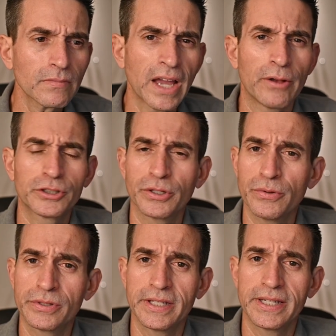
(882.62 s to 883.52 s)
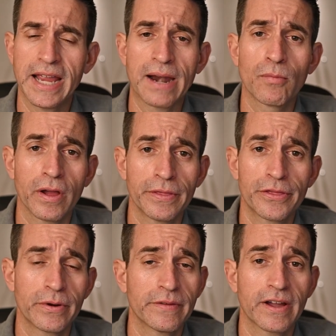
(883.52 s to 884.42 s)
also use the Tamron
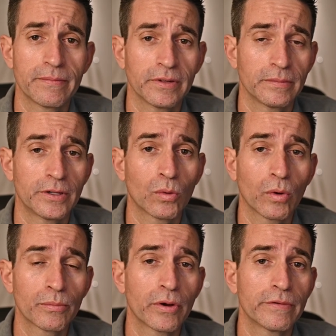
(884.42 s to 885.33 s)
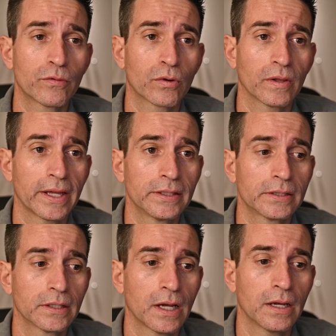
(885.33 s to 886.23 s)
35 millimeter 1.4
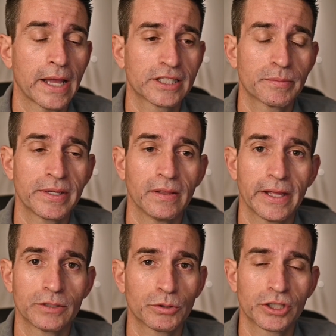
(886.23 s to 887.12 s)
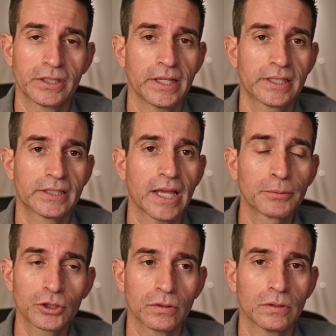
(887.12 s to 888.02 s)
lens, SP lens, which is an
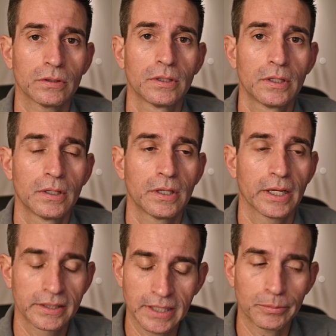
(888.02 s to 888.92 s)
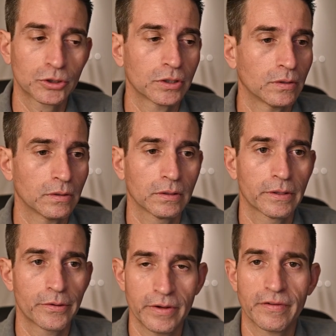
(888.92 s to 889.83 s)
exceptional
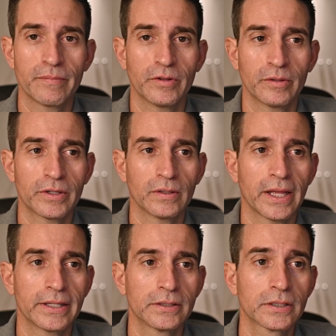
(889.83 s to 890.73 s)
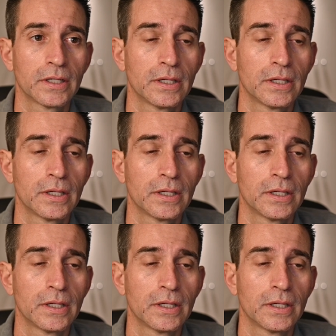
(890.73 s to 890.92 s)
35 millimeter lens.